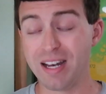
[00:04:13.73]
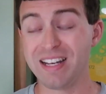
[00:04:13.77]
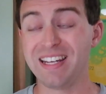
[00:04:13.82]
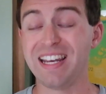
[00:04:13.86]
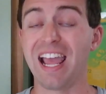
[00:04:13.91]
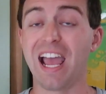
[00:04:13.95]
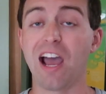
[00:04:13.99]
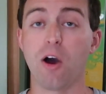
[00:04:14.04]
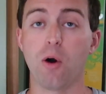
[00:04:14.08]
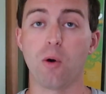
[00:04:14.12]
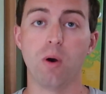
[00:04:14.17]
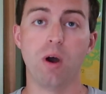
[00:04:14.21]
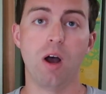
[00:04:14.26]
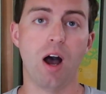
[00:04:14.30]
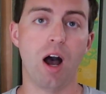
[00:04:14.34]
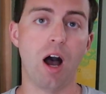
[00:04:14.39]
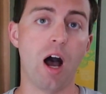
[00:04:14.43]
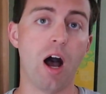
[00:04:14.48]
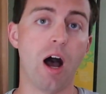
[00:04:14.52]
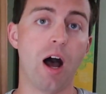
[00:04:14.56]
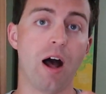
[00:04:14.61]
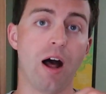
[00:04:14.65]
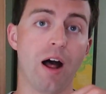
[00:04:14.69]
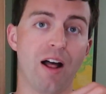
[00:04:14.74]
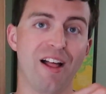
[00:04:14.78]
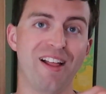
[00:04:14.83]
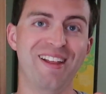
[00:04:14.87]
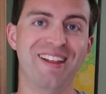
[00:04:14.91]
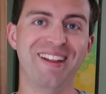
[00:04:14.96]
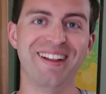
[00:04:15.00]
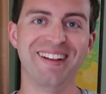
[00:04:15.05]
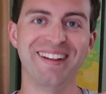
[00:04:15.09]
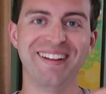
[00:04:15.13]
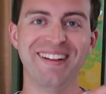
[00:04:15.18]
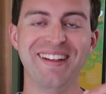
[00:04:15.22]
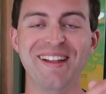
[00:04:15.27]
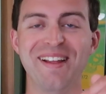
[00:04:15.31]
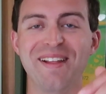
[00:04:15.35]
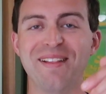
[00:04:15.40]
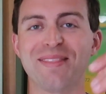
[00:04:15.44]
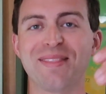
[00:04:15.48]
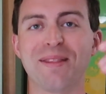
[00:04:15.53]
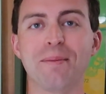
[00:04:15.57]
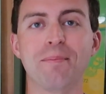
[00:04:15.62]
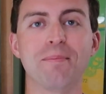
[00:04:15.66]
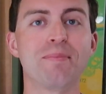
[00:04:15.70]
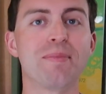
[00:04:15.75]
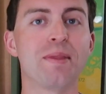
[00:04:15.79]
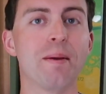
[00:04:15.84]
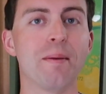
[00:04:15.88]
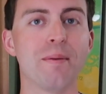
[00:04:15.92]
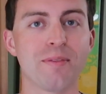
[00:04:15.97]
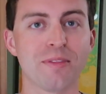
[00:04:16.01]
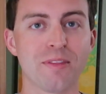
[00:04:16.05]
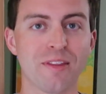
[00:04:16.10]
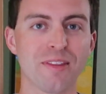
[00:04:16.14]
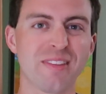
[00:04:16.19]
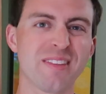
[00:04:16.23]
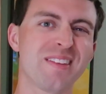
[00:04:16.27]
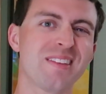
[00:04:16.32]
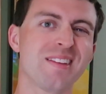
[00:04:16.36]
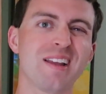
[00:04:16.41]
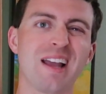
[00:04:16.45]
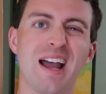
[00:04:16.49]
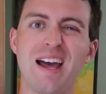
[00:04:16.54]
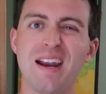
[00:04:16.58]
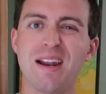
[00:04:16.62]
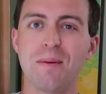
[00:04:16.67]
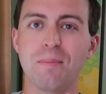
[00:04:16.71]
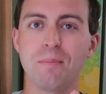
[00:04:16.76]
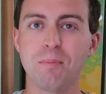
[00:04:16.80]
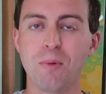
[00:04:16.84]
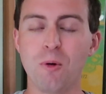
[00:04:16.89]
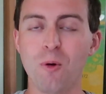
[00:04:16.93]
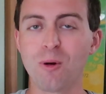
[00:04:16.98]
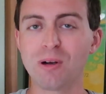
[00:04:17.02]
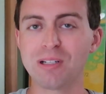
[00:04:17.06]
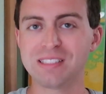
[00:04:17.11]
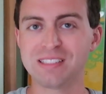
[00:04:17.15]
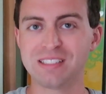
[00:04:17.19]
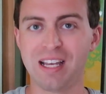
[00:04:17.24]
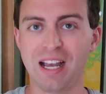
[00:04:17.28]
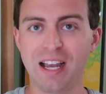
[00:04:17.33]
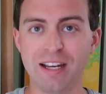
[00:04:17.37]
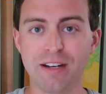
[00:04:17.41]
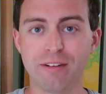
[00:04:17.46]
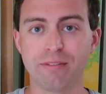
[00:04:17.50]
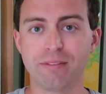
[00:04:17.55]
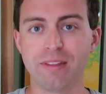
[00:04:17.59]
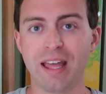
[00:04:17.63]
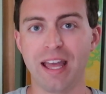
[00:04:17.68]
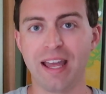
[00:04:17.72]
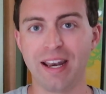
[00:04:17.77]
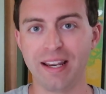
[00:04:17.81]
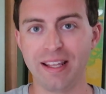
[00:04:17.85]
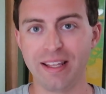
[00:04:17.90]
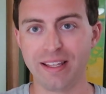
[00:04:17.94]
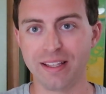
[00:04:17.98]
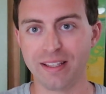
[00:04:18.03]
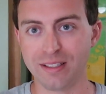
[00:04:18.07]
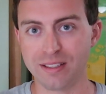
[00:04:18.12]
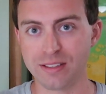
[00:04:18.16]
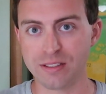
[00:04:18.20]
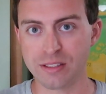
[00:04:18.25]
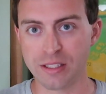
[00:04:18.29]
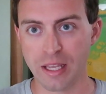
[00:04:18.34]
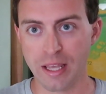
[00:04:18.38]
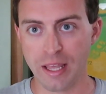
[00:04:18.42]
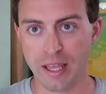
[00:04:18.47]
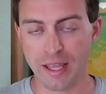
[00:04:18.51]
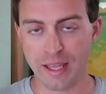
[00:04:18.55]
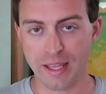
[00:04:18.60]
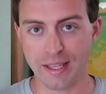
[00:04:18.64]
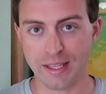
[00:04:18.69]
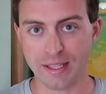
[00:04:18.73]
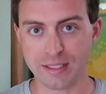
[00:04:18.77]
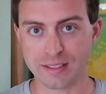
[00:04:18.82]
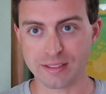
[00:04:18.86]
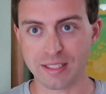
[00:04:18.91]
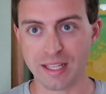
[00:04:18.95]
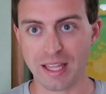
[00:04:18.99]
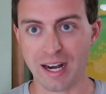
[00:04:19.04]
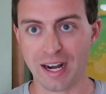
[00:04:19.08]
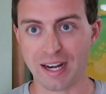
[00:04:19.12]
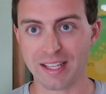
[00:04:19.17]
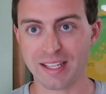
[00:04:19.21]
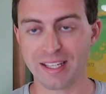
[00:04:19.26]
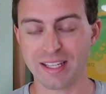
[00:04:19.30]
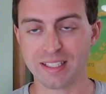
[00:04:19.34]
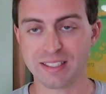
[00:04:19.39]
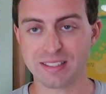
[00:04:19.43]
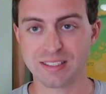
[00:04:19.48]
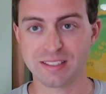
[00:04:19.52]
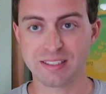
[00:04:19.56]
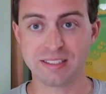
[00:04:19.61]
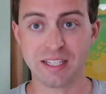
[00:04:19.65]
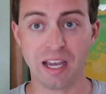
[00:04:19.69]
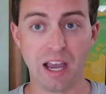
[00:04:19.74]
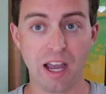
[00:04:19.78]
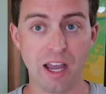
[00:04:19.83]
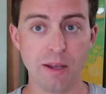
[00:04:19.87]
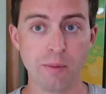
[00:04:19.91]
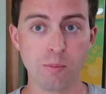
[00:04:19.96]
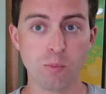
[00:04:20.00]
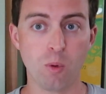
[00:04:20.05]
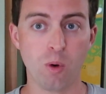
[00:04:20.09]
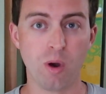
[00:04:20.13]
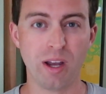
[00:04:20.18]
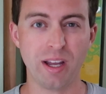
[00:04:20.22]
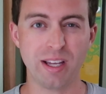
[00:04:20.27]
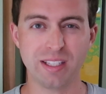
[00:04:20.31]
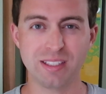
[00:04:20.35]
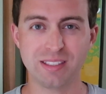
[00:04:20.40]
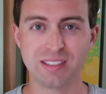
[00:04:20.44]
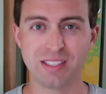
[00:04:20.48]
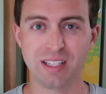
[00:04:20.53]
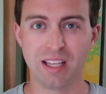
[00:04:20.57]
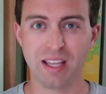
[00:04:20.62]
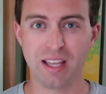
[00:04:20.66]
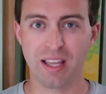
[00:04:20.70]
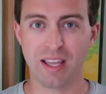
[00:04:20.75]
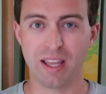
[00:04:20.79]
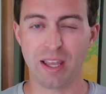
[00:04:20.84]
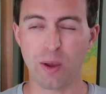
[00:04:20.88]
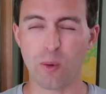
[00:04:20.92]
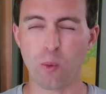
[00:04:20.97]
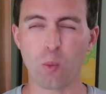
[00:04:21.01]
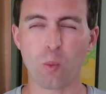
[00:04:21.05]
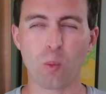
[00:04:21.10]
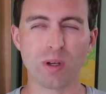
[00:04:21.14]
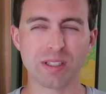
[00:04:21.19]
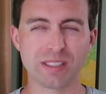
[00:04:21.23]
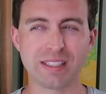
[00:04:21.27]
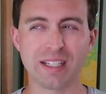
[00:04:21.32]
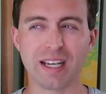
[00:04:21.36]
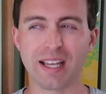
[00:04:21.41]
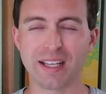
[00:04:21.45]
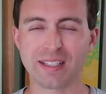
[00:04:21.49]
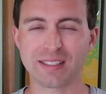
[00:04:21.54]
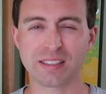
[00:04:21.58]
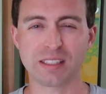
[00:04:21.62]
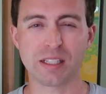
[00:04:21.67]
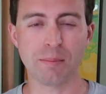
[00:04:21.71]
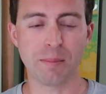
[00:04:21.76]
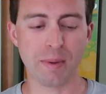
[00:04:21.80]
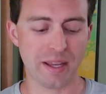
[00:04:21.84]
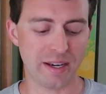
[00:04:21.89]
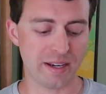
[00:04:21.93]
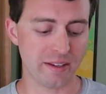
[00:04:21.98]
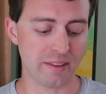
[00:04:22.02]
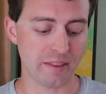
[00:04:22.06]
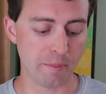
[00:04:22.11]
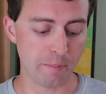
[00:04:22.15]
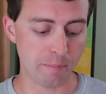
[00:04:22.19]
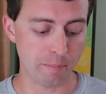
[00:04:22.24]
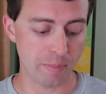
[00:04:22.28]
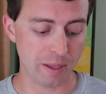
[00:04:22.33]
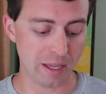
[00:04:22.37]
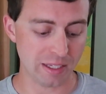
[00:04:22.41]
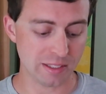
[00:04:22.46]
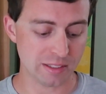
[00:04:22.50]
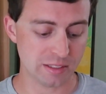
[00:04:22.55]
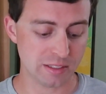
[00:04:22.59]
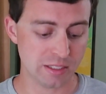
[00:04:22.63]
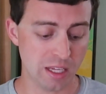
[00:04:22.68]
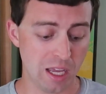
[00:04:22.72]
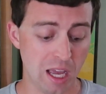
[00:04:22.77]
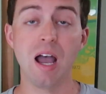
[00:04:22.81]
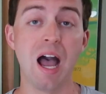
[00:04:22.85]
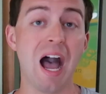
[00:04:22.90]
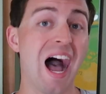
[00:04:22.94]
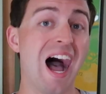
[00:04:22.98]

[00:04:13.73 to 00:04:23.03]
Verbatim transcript: Now, the kind of poor side of that is that I guess time-wise, it wasn't estimated the best.